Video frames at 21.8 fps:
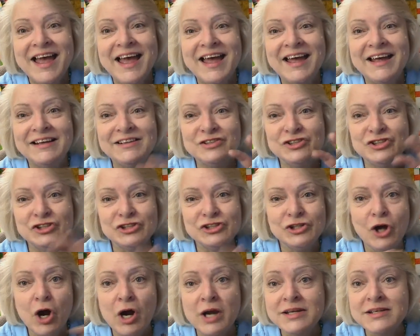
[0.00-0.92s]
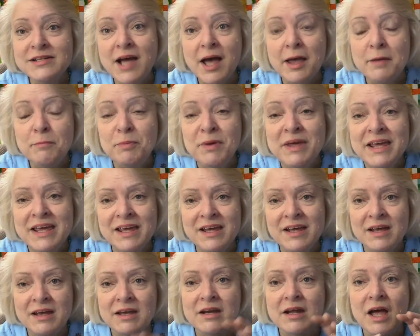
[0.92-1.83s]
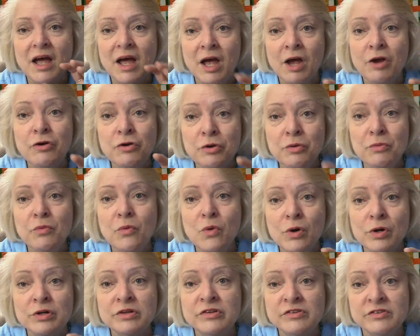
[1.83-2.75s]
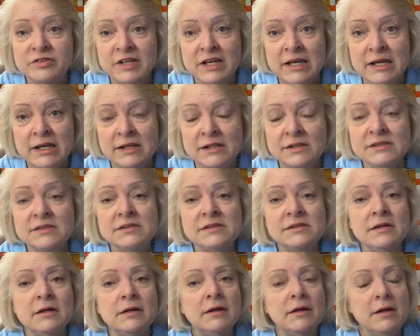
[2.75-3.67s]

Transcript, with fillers: and start typing in underwater scenes.